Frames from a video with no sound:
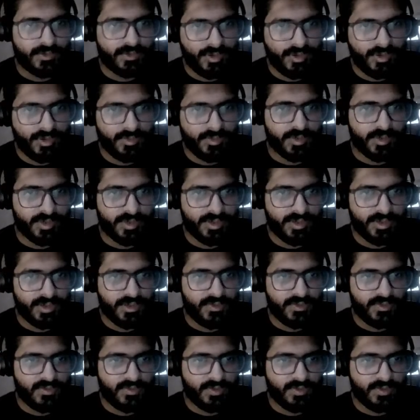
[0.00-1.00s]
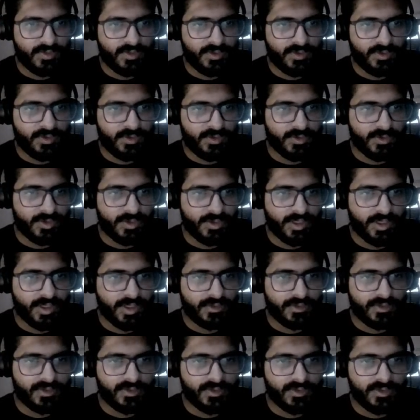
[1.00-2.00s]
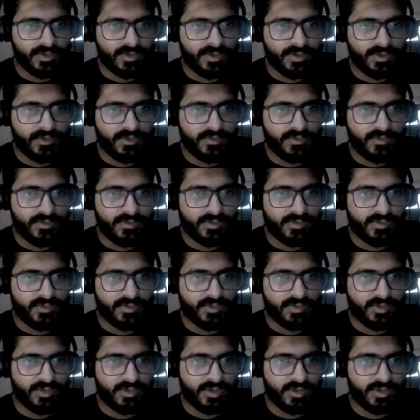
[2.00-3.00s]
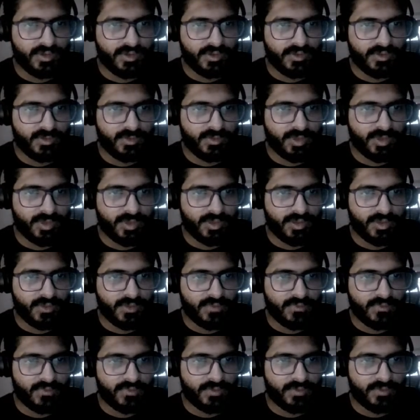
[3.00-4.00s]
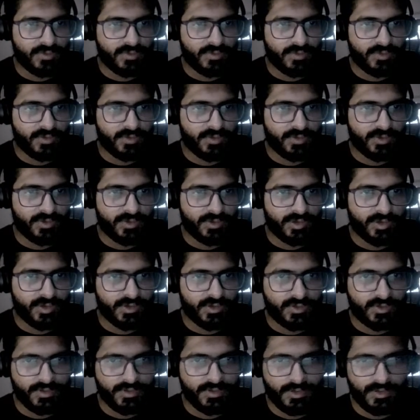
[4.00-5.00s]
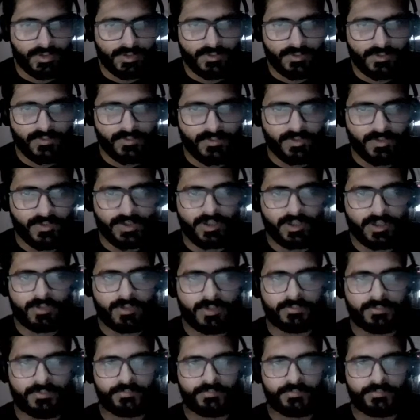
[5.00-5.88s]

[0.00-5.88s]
about these when you do the hands-on. So it doesn't matter if you go through this for now.